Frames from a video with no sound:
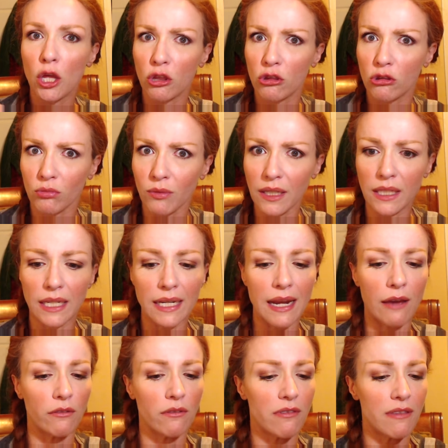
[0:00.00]
thrilling.
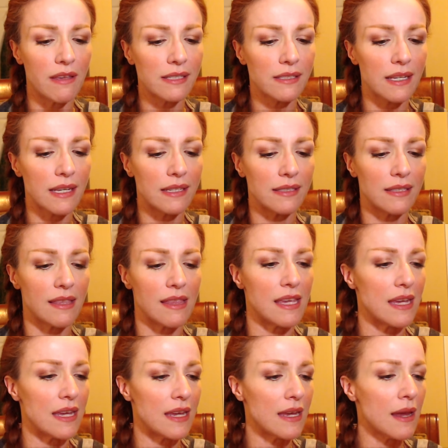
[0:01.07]
Now, this is
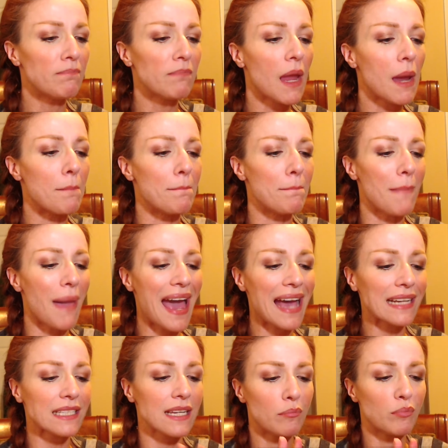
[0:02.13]
the
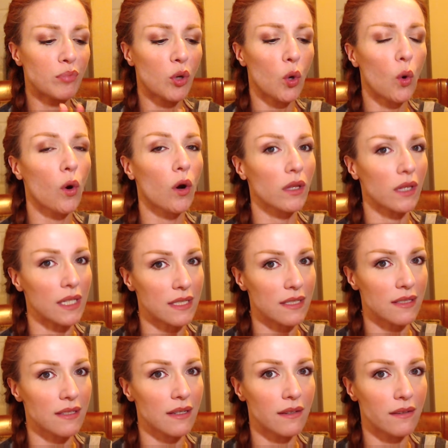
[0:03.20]
matte
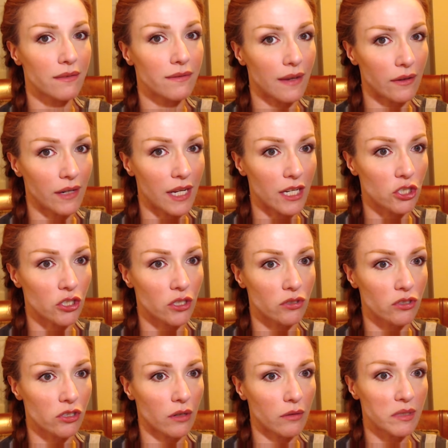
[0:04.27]
poreless foundation,
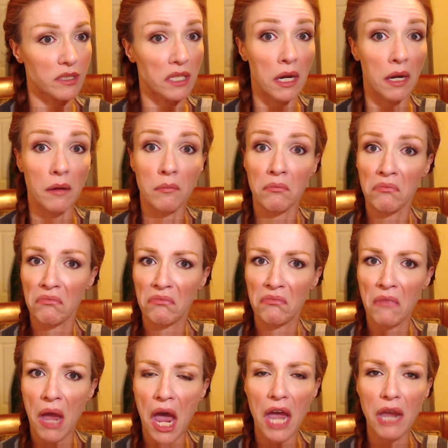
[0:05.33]
so I was like,
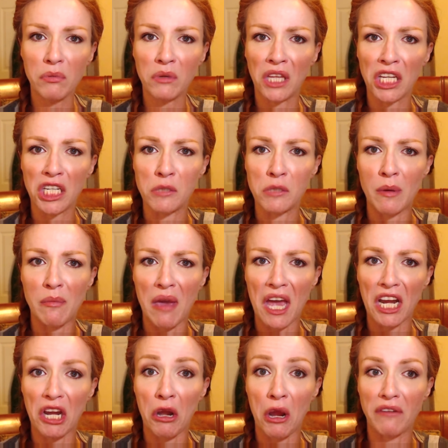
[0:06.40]
I would like to be matte
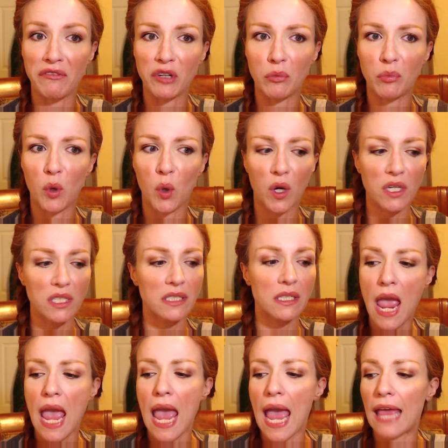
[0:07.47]
and have no pores.
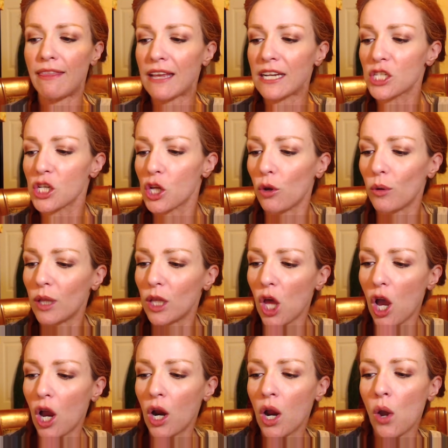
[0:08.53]
And then to go
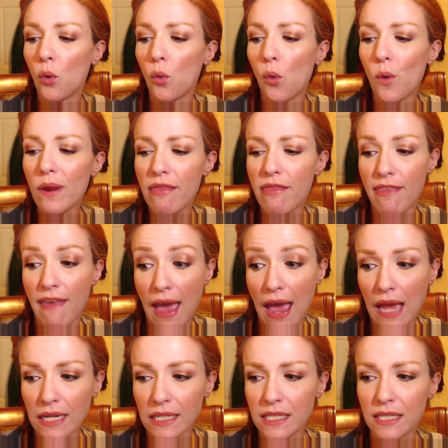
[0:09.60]
along with
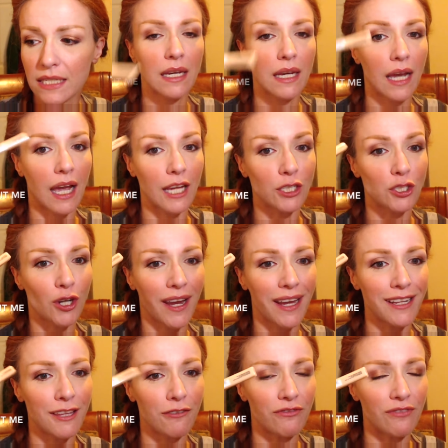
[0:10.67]
that, I tried
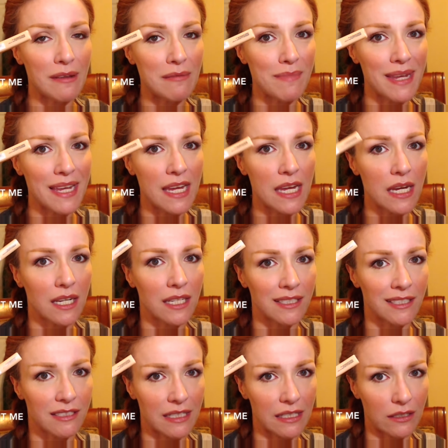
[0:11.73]
the Fit Me
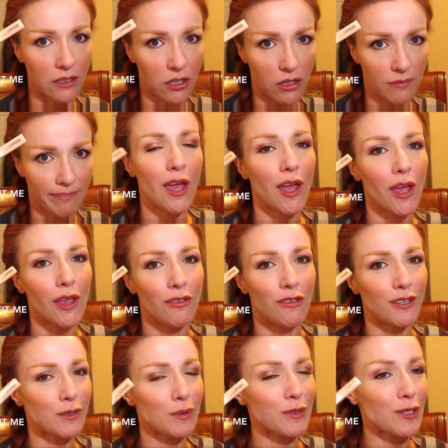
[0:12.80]
concealer.
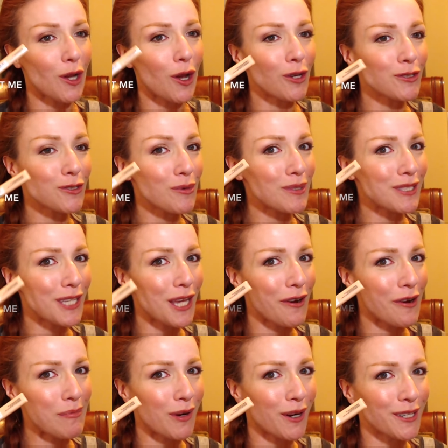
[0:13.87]
This was also a
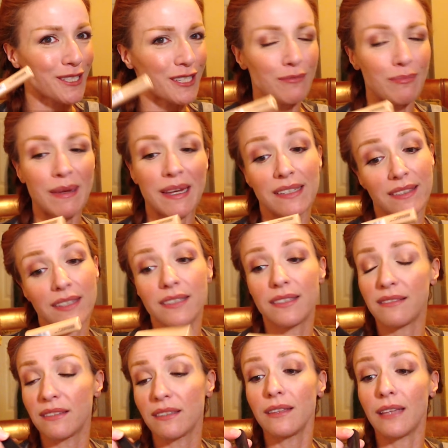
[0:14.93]
scary purchase because this
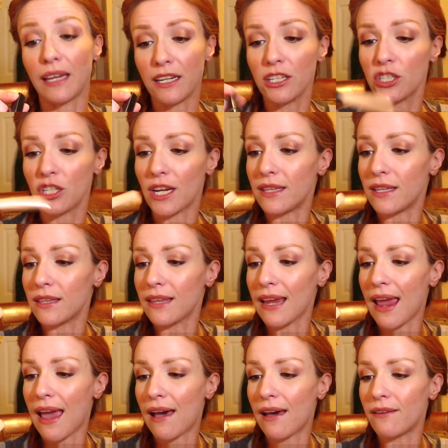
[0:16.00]
is the lightest shade that they
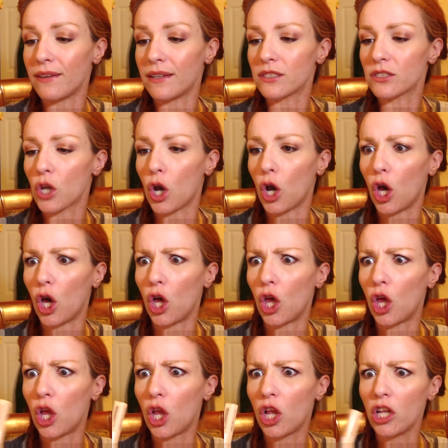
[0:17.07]
have. It's
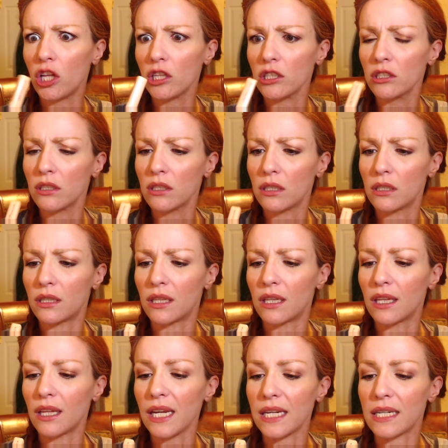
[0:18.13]
called
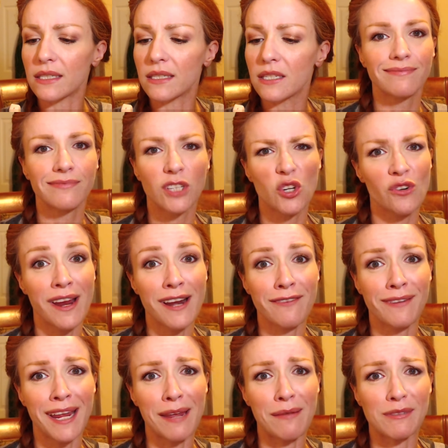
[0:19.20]
Light. Creative
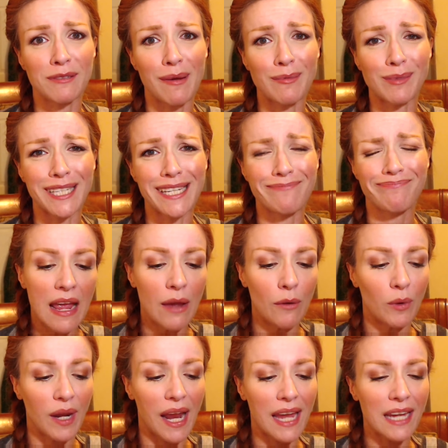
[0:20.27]
names, Maybelline.
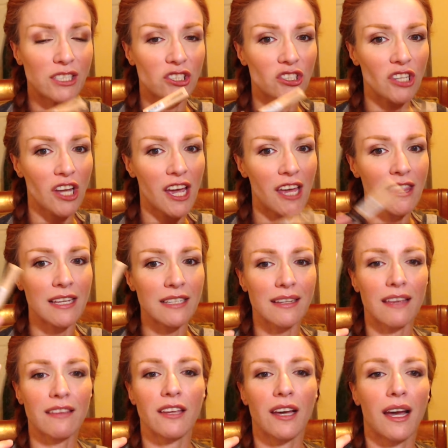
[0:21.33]
When I saw this, I
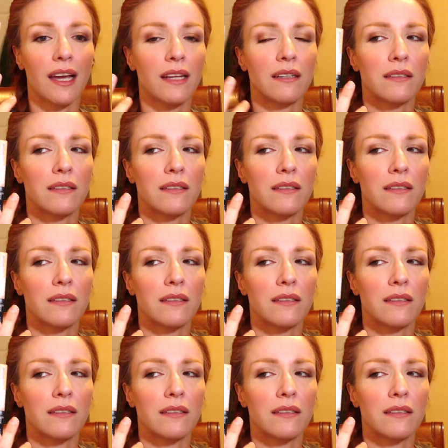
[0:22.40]
thought,